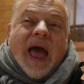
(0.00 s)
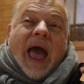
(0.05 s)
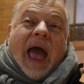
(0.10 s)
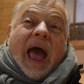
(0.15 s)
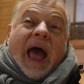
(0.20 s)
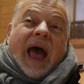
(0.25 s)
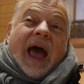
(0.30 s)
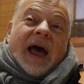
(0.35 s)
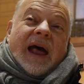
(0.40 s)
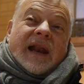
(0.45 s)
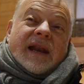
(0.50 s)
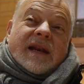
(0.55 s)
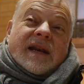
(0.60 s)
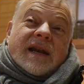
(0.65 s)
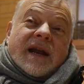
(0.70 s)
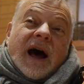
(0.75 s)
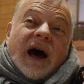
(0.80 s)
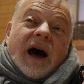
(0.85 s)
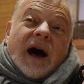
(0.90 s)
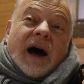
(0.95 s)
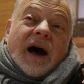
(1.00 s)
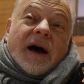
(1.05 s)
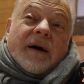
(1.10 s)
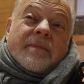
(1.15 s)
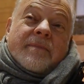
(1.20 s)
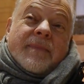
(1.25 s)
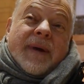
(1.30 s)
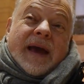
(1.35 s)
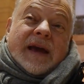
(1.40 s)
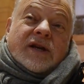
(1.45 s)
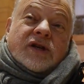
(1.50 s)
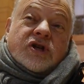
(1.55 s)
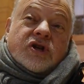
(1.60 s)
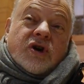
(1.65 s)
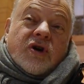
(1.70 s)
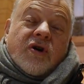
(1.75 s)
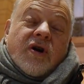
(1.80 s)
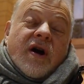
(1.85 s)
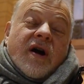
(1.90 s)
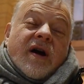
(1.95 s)
And uh, make
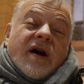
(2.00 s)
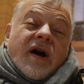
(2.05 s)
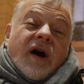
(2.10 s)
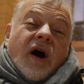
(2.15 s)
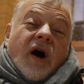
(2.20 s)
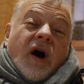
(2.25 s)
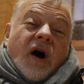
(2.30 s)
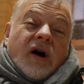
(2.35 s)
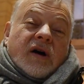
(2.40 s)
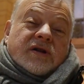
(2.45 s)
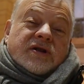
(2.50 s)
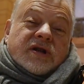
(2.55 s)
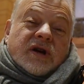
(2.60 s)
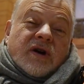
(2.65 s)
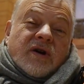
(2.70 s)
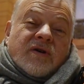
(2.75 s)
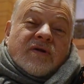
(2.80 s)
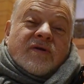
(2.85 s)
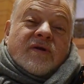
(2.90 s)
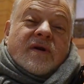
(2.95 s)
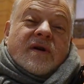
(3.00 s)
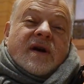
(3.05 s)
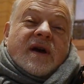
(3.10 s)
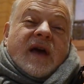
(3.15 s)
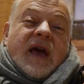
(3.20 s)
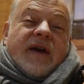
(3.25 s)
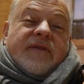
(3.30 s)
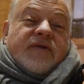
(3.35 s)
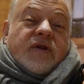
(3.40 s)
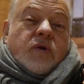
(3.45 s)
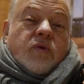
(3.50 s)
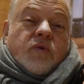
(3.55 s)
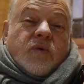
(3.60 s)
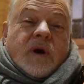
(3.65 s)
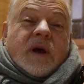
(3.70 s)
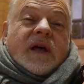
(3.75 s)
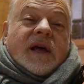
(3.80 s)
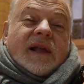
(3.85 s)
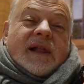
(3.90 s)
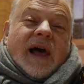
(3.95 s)
sure also, if you
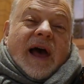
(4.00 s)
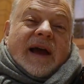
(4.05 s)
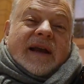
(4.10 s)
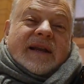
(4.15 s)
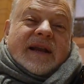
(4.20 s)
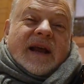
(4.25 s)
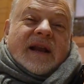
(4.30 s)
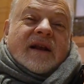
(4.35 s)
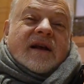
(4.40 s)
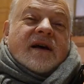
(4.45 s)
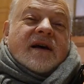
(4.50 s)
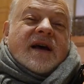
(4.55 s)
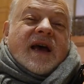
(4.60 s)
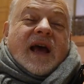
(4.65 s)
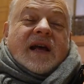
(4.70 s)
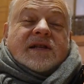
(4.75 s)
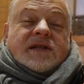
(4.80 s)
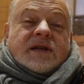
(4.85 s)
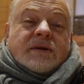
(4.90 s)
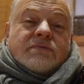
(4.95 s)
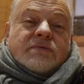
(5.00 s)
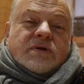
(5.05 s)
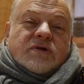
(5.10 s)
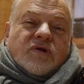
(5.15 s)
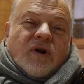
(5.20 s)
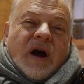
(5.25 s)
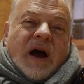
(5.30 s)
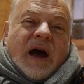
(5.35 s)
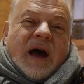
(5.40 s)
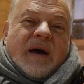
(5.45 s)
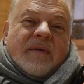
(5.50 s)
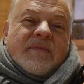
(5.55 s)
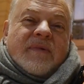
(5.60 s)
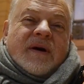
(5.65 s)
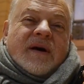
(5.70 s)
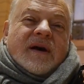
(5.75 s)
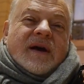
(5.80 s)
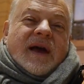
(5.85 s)
really liked it, hit subscribe.